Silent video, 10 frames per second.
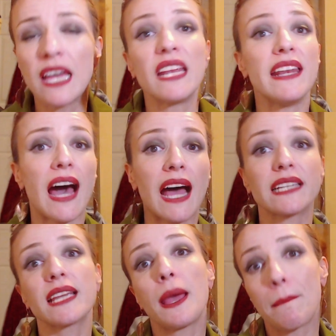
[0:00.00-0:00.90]

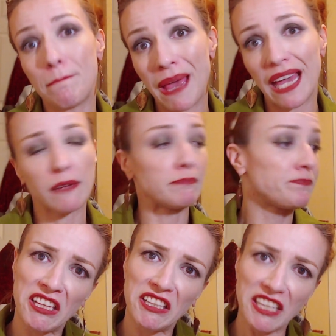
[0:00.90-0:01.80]
Not bad.
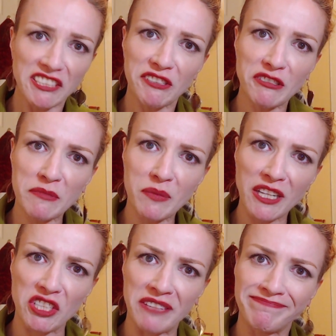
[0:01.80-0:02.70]
Let's do some swatching.